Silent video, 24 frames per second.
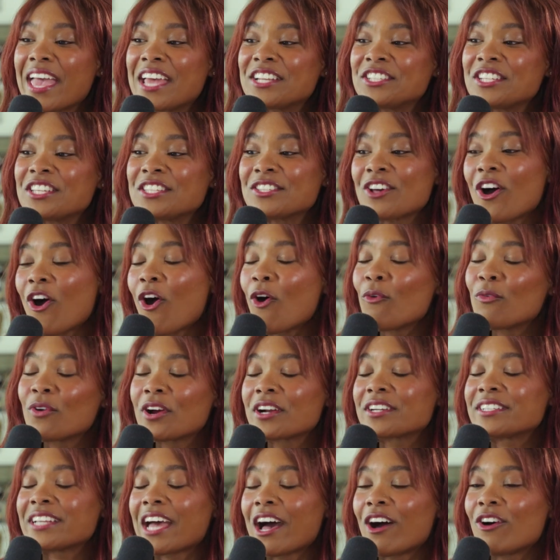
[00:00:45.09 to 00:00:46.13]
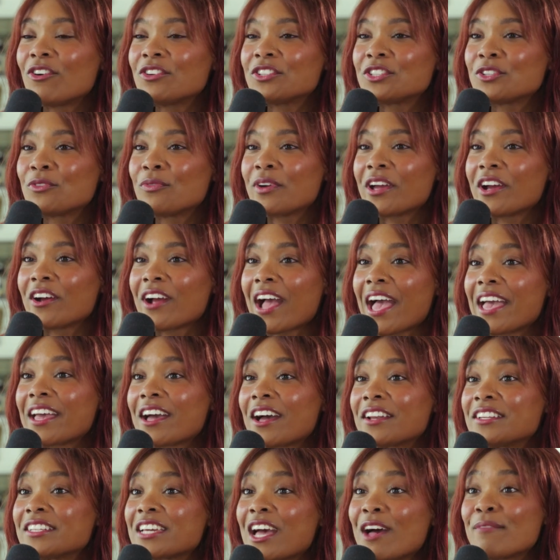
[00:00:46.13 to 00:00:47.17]
It just all worked out to where I
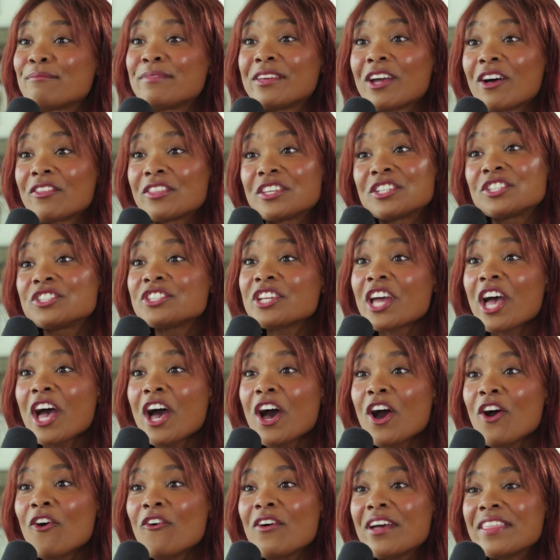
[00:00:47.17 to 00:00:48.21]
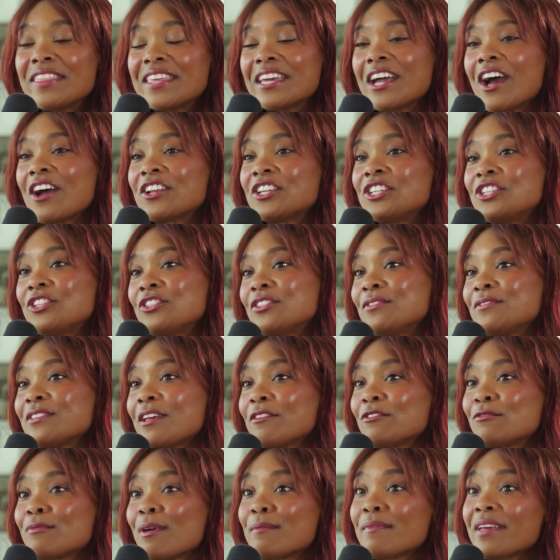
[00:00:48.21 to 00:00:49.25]
got to come be on the show and then got to do some
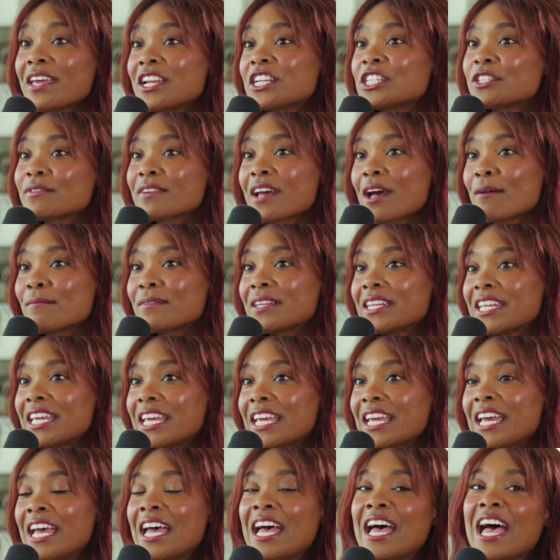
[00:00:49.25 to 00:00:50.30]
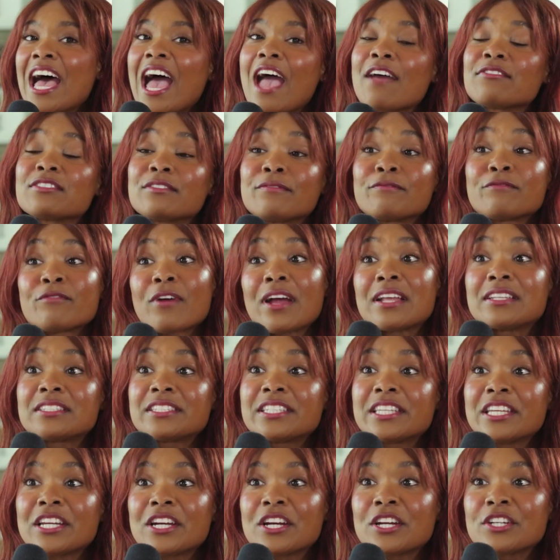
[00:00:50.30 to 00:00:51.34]
stuff with my management company. I have some
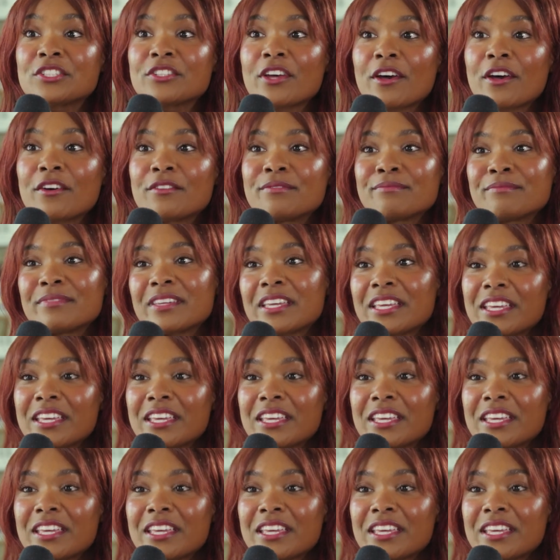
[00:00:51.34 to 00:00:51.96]
friends here, so I'm